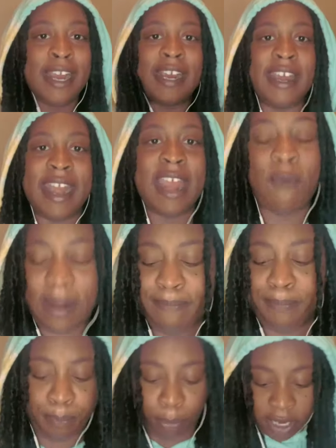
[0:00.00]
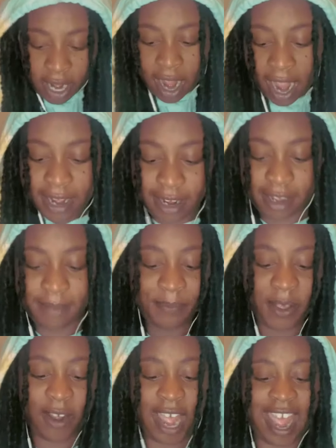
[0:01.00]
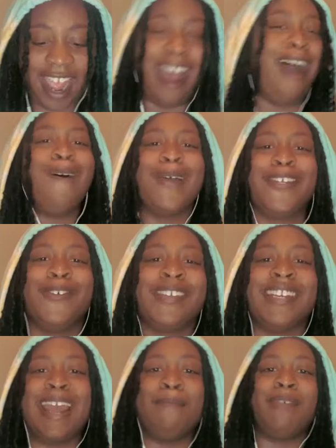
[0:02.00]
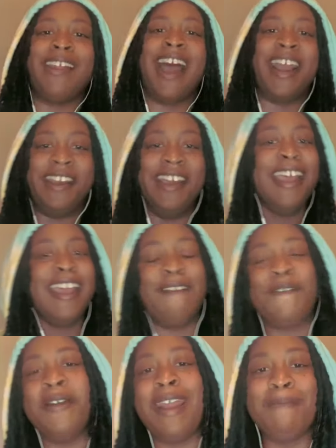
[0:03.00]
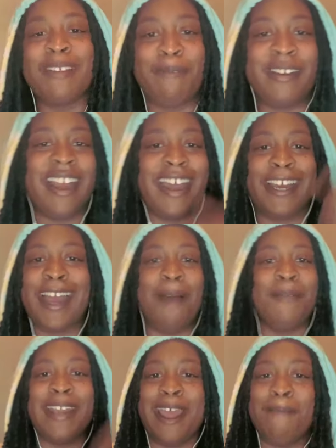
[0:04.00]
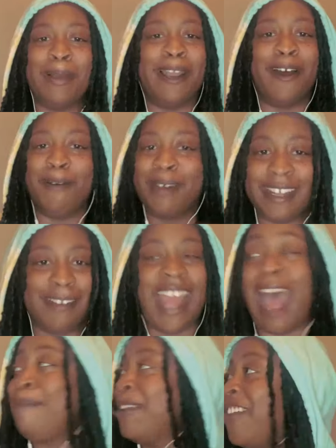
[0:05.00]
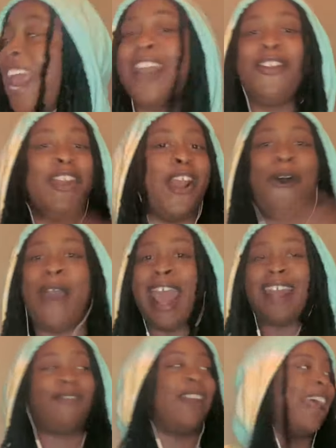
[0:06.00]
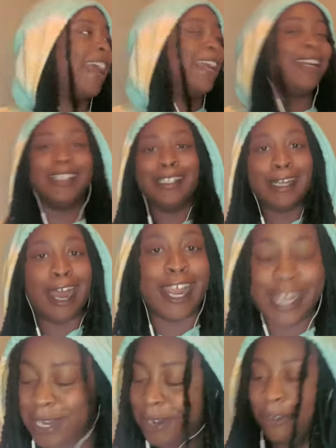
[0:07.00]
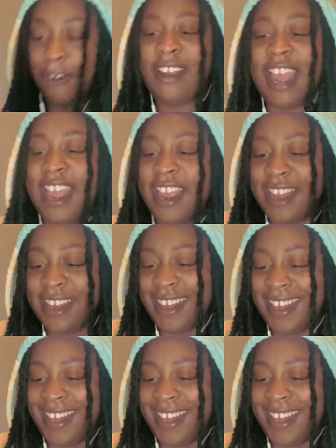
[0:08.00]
connect with Brianna, okay? I always use the name Brianna. If your name is Brianna, comment down below, because I've been channeling your ass for like a year, okay?